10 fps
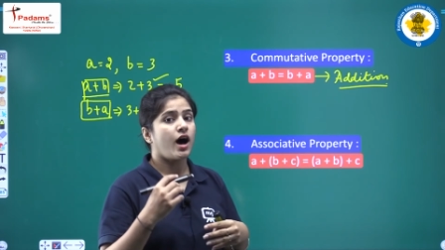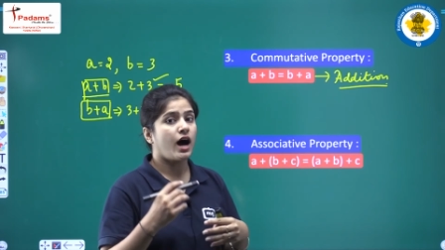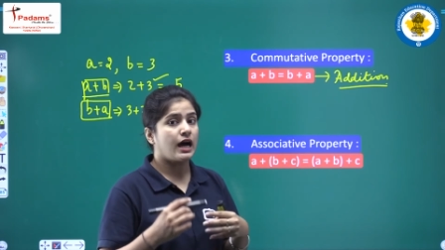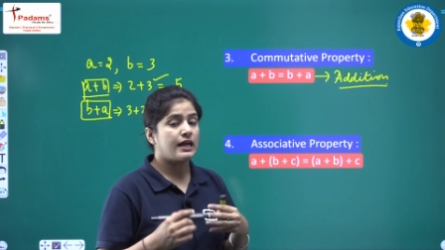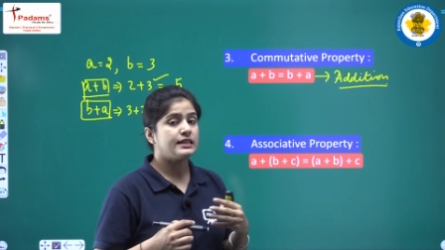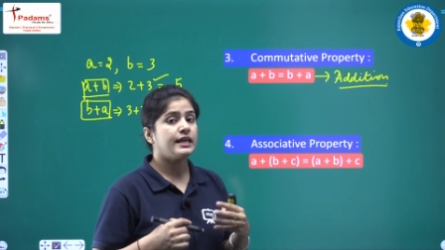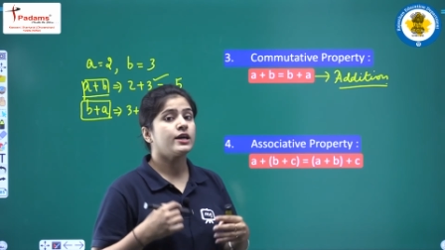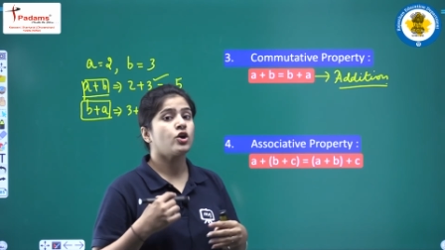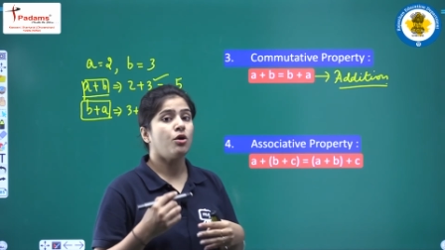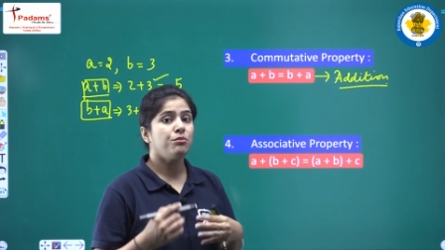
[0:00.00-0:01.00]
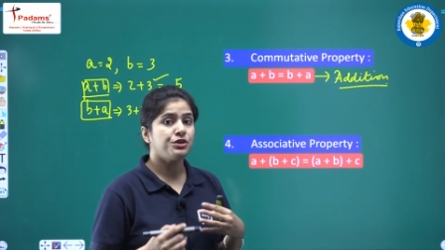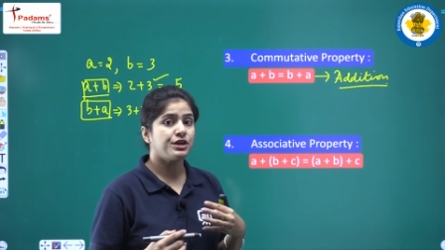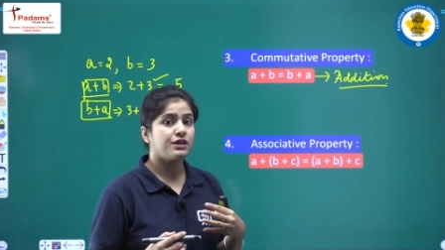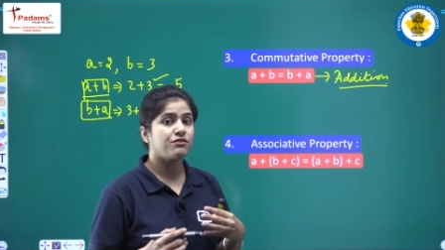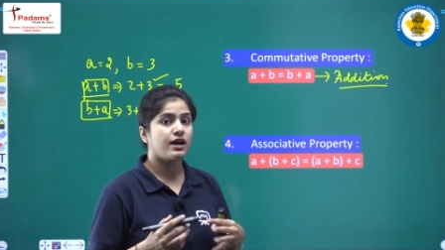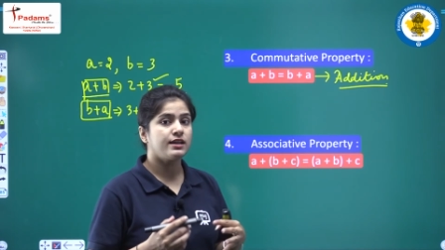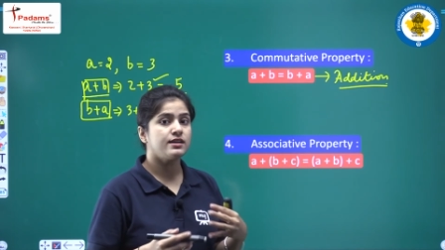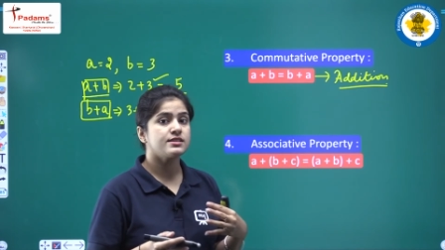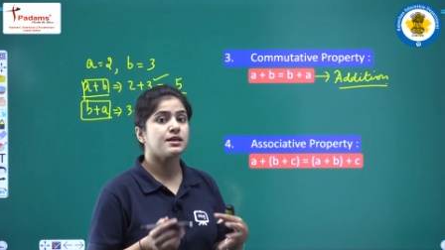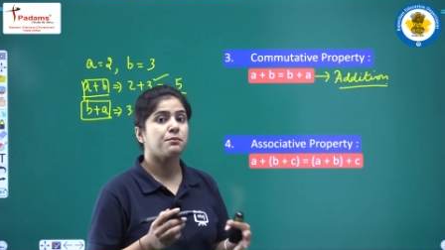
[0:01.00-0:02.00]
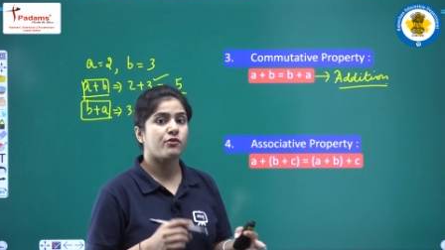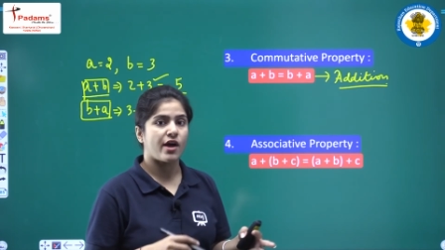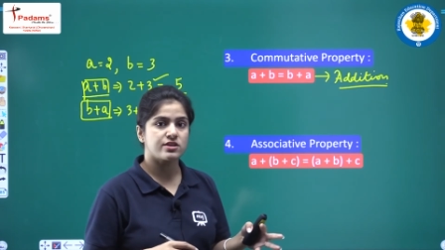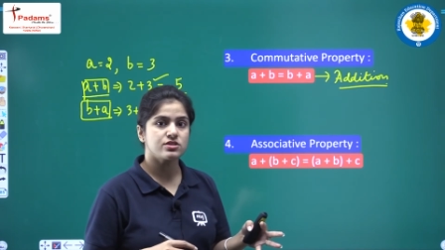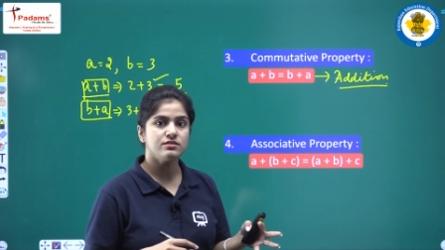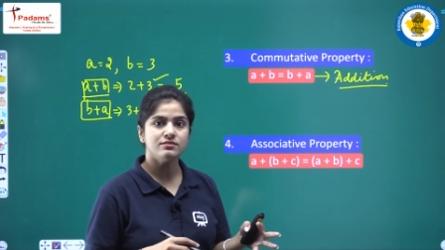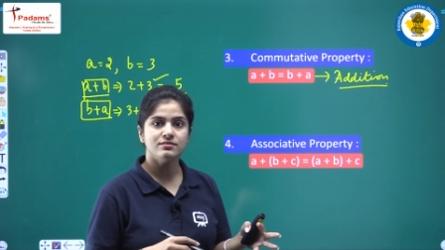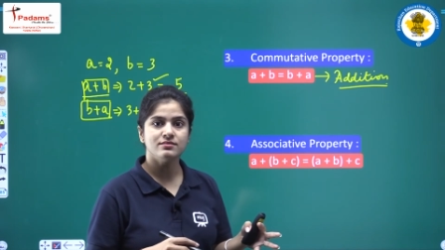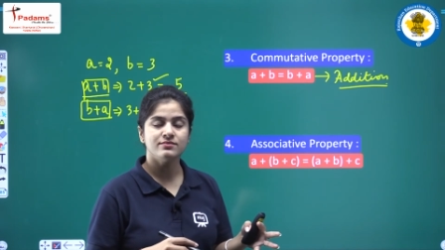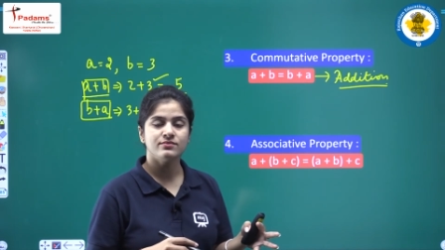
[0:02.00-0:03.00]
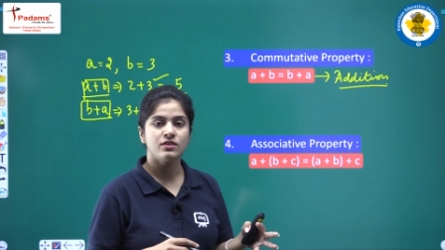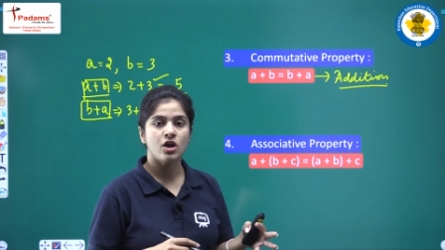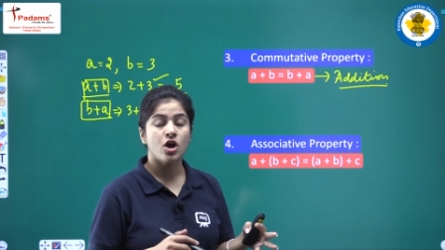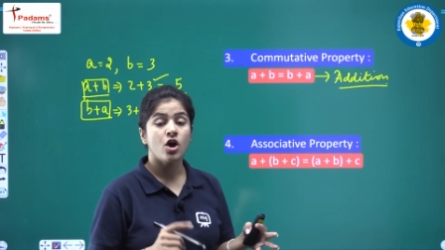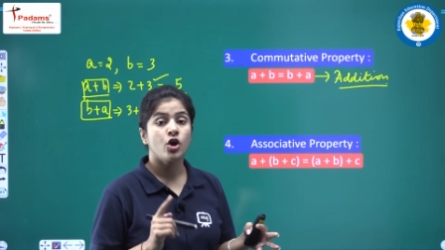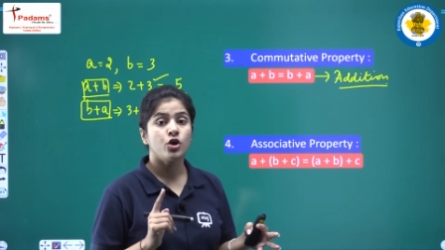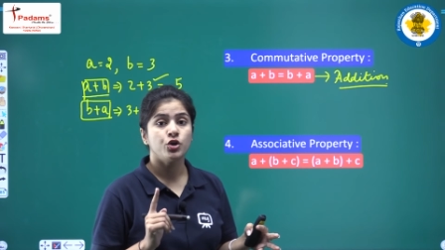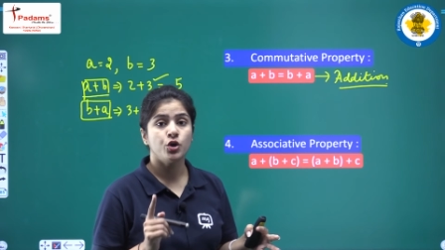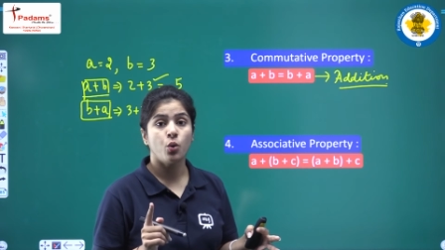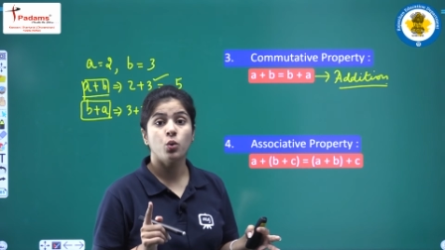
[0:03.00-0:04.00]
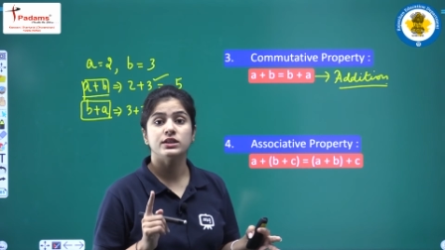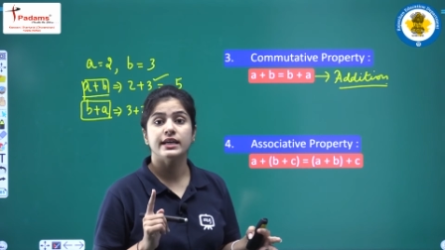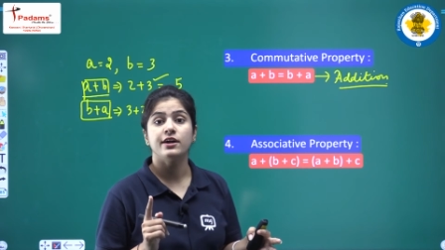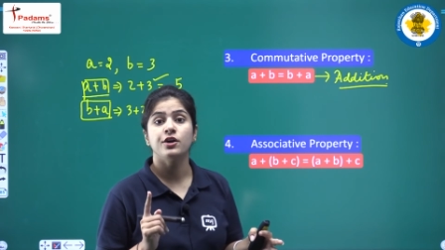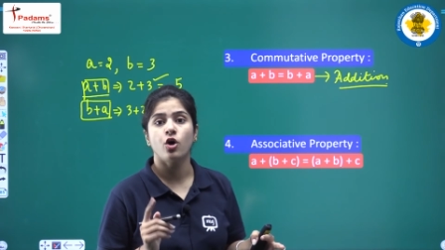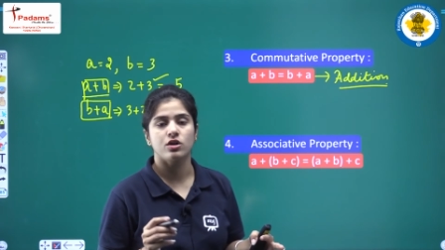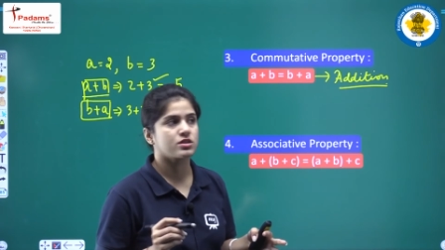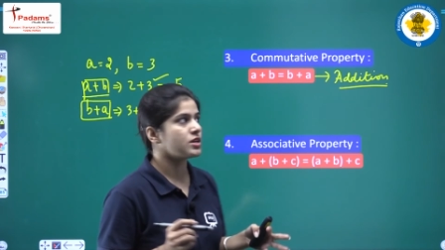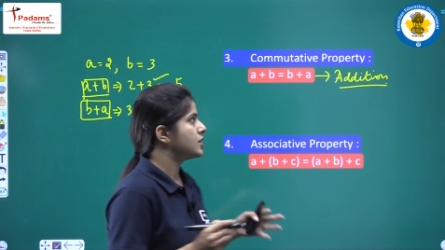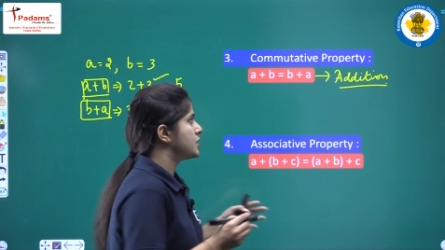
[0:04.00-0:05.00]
are they commutative under subtraction? No, they are not.